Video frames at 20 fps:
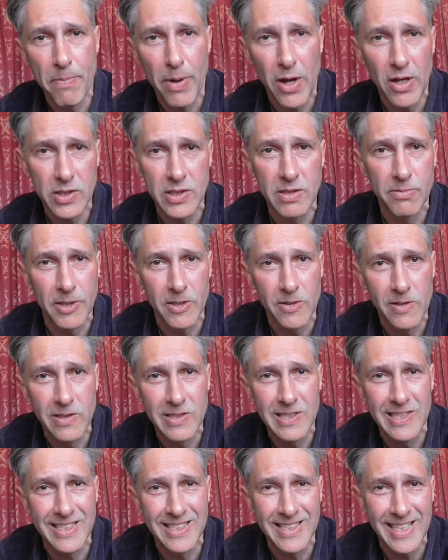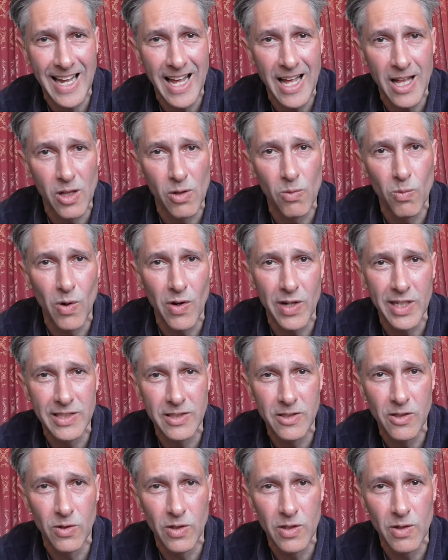impossible to tell what
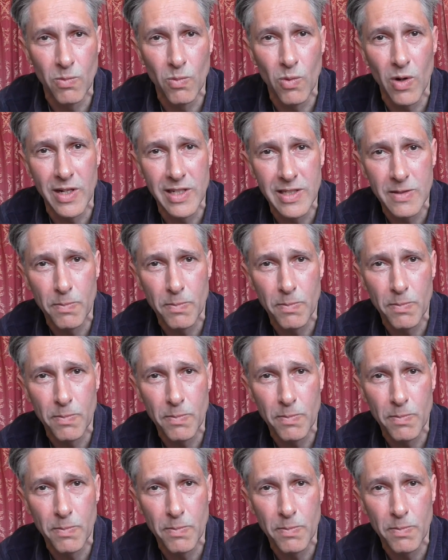is good and what